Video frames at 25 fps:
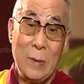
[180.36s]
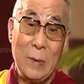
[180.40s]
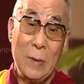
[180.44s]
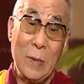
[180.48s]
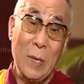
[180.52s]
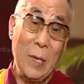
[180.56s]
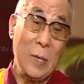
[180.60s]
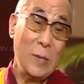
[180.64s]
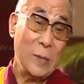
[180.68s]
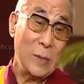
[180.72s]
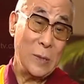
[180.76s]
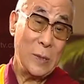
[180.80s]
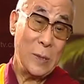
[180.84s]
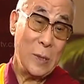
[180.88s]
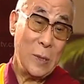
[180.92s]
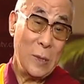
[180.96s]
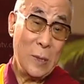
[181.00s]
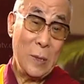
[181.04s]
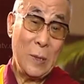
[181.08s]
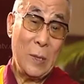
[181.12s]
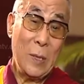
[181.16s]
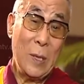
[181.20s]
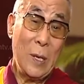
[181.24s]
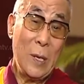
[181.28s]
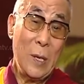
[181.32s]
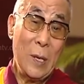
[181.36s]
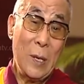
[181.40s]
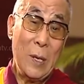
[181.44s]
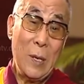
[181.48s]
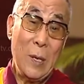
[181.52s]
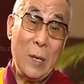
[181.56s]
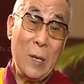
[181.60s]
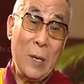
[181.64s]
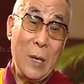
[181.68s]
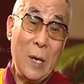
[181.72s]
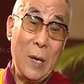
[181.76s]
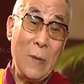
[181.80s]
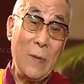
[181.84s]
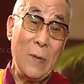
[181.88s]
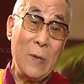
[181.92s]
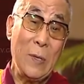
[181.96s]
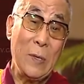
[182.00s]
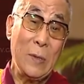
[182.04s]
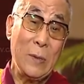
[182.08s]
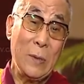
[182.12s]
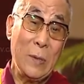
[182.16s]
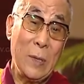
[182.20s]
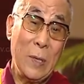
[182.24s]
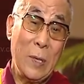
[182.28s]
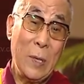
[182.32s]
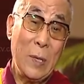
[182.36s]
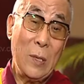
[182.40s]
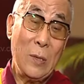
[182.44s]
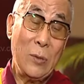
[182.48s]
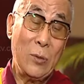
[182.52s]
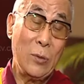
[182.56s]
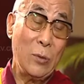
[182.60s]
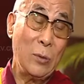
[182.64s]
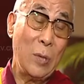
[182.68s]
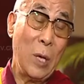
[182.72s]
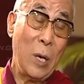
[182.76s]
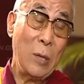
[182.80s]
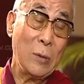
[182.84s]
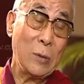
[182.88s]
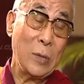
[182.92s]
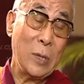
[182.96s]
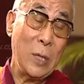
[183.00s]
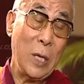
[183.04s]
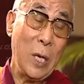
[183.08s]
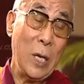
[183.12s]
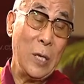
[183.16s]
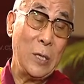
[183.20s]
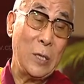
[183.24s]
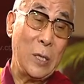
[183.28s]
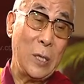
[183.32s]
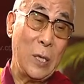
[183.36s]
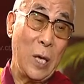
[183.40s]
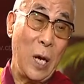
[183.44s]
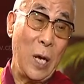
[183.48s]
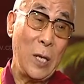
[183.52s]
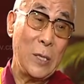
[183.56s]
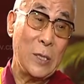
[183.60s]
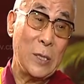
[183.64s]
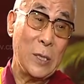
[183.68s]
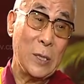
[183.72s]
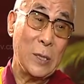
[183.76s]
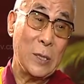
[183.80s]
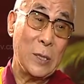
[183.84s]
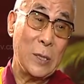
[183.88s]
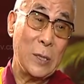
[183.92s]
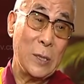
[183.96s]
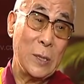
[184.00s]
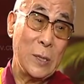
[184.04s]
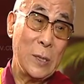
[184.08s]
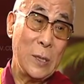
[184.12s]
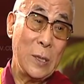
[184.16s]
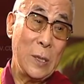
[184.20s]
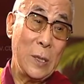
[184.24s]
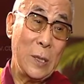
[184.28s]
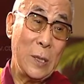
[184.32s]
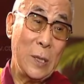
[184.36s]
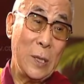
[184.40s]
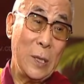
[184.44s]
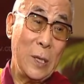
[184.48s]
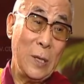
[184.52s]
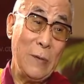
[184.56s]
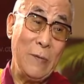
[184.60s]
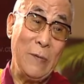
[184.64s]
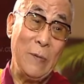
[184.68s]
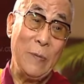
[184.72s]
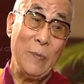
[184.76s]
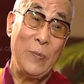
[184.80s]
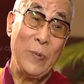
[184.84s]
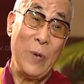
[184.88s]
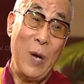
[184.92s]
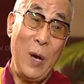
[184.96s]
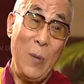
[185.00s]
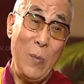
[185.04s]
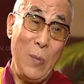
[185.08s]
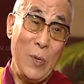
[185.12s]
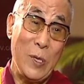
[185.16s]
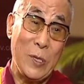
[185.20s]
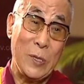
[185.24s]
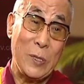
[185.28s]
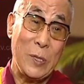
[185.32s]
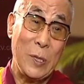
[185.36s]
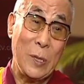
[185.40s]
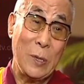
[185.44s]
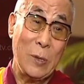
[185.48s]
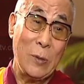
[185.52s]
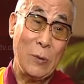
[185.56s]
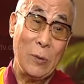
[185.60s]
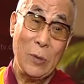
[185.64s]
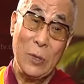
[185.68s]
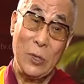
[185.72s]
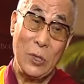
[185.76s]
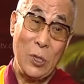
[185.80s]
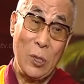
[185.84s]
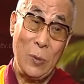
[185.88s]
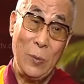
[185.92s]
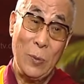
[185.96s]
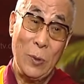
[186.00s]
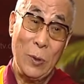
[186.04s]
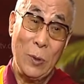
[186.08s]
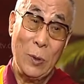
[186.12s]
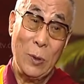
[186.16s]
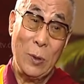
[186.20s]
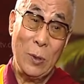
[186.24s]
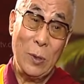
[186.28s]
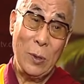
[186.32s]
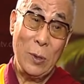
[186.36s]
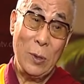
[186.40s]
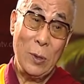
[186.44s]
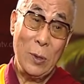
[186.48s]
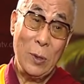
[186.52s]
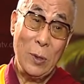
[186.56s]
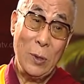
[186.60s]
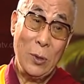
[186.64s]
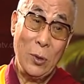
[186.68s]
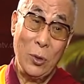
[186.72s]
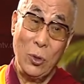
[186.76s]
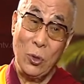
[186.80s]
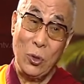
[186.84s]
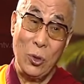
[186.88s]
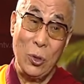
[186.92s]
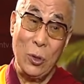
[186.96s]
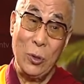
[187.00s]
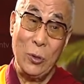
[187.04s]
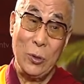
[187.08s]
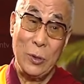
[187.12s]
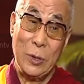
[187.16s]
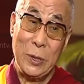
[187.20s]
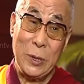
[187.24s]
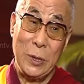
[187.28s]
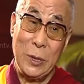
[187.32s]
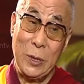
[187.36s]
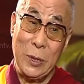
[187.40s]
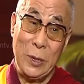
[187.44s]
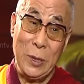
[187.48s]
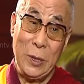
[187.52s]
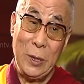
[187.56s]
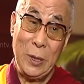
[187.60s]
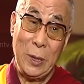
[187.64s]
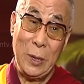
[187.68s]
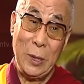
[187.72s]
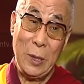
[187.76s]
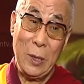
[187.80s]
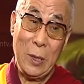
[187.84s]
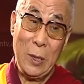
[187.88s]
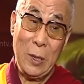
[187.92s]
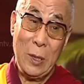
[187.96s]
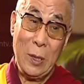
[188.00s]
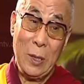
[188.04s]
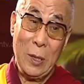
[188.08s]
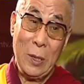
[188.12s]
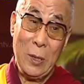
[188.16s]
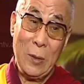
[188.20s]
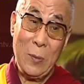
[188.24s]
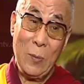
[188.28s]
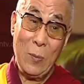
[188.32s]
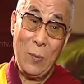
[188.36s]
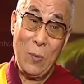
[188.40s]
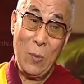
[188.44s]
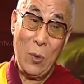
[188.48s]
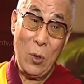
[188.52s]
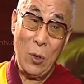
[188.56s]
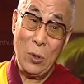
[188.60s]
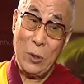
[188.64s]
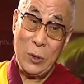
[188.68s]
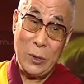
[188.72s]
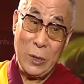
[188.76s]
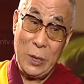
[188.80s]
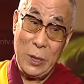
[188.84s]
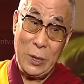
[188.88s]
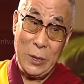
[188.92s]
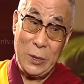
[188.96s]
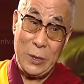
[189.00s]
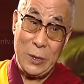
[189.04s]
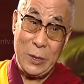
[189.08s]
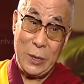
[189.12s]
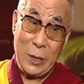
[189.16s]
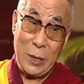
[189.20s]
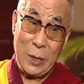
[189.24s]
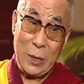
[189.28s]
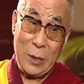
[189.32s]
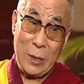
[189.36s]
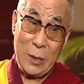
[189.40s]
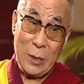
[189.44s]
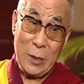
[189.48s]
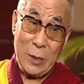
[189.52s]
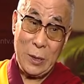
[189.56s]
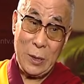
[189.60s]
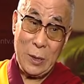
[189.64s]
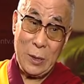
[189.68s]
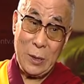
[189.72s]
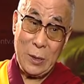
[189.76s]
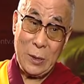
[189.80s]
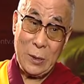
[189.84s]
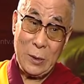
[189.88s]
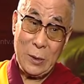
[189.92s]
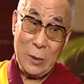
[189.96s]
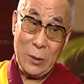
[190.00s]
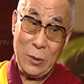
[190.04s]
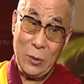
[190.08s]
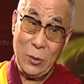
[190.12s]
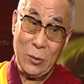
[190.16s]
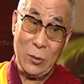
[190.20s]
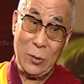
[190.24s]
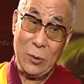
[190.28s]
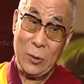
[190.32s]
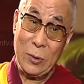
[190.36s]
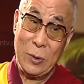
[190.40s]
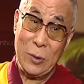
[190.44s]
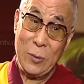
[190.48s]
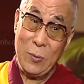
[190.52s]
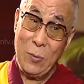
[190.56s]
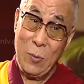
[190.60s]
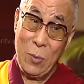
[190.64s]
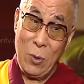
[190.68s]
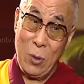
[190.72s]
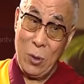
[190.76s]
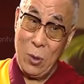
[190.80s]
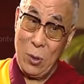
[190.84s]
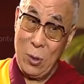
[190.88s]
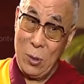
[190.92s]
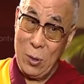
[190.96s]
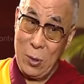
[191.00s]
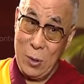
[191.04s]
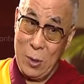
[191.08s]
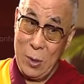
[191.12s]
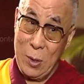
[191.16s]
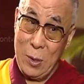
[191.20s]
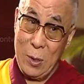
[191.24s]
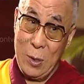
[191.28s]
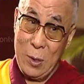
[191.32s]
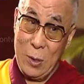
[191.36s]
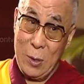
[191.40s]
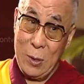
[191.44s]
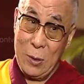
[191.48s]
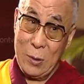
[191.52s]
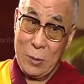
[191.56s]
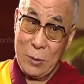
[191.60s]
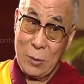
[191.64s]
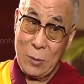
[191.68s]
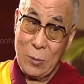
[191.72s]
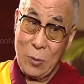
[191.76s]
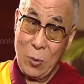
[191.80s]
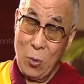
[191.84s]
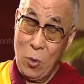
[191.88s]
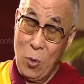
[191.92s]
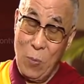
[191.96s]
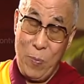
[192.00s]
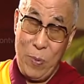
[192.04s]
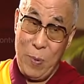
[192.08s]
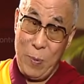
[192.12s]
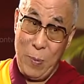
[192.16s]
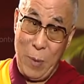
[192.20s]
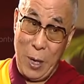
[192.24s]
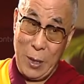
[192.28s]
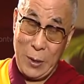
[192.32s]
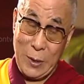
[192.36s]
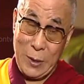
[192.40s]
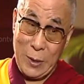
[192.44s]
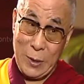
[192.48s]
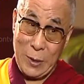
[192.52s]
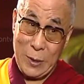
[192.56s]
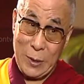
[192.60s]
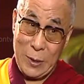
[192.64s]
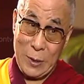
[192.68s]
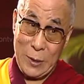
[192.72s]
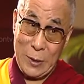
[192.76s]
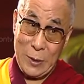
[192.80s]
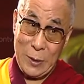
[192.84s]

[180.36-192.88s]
Yes. Even 2008 crisis, even Prime Minister Wen Jiabao, usually you see he more realistic, looks more sort of open-minded.